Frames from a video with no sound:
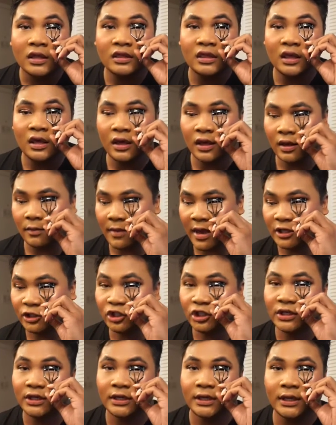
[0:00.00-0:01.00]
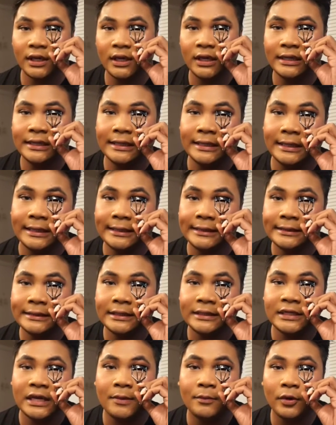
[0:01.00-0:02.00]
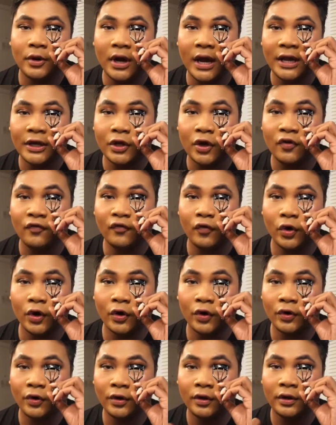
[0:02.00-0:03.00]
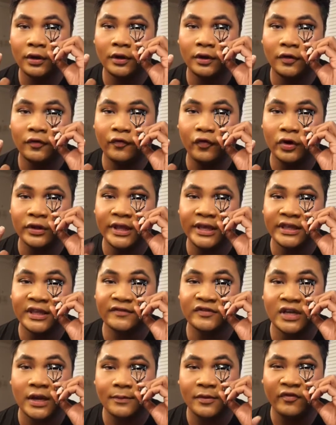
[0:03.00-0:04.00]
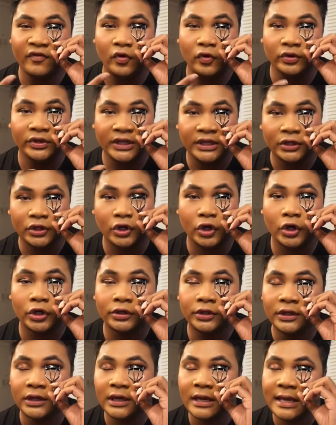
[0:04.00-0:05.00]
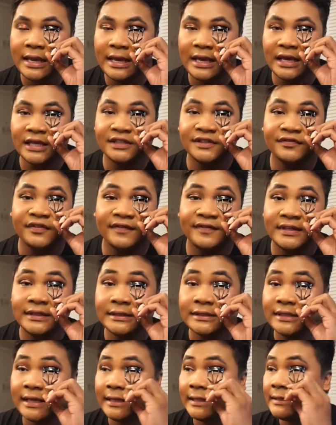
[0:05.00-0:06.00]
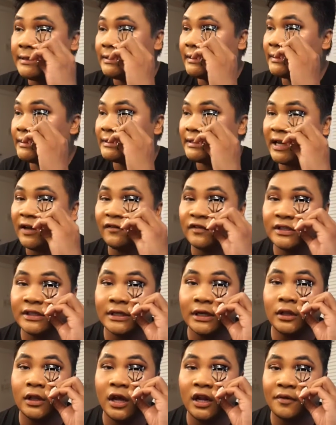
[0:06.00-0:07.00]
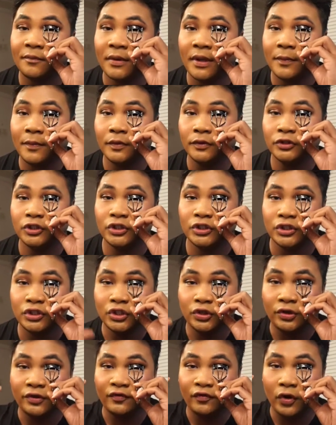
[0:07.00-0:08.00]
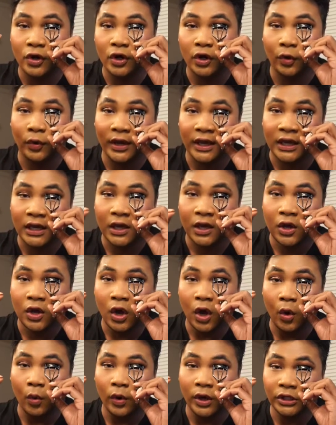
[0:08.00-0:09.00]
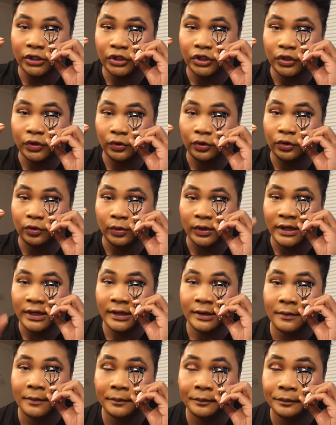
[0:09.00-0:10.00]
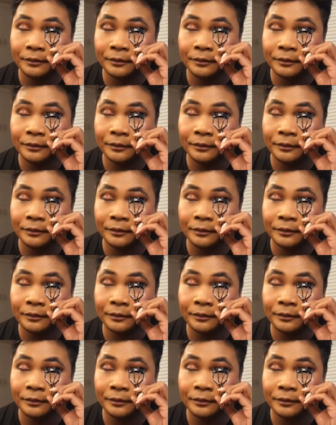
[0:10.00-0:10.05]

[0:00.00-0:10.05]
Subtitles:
The magic number I go for length of time of holding the curler is 15 seconds. I've seen a lot of people just do it for a quick 1, 2, 3.